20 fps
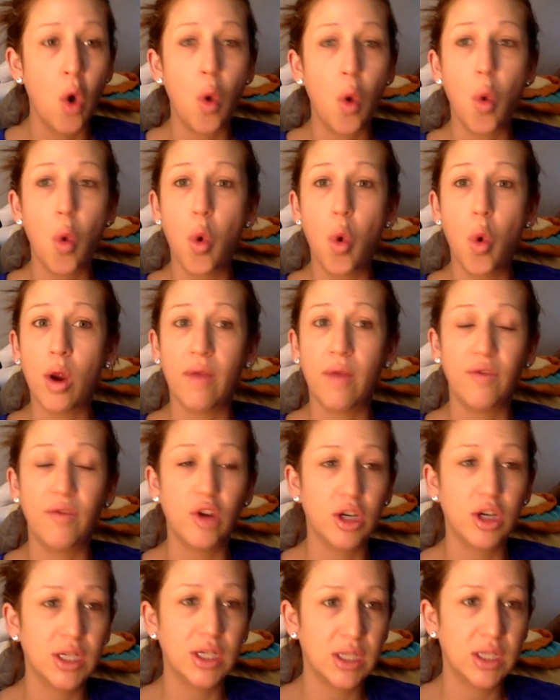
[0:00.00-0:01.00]
or if
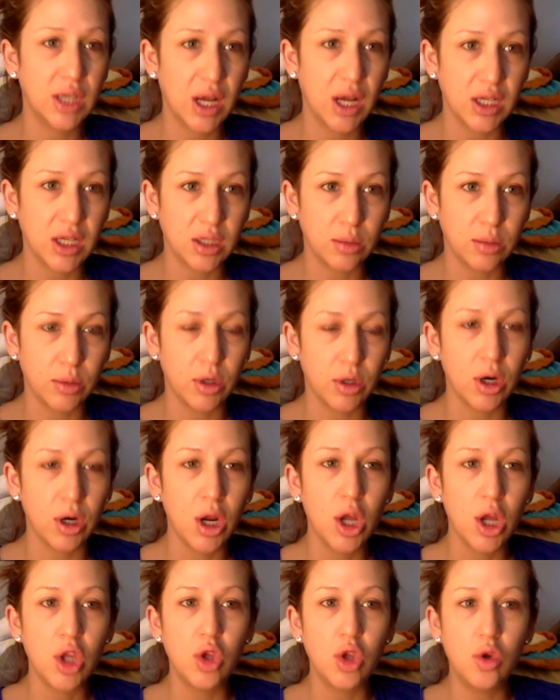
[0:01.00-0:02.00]
you're just a customer,
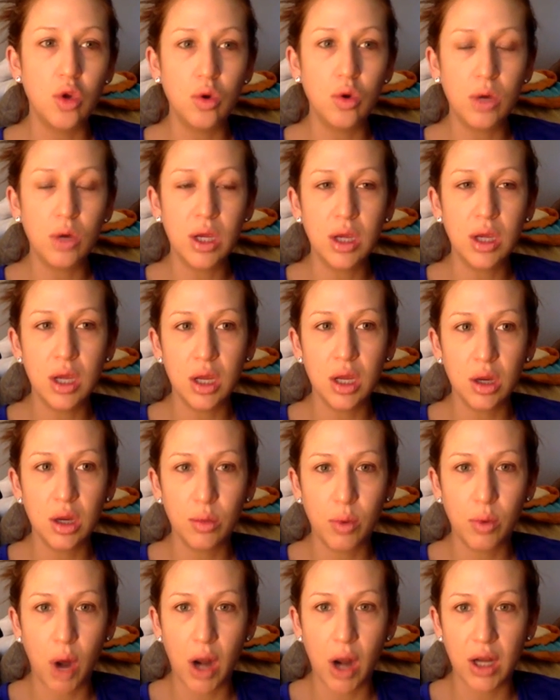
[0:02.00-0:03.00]
you can get your
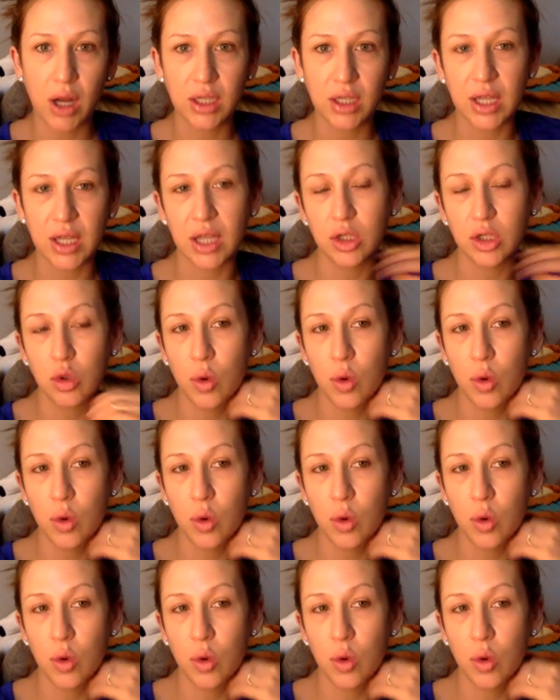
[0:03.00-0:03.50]
product at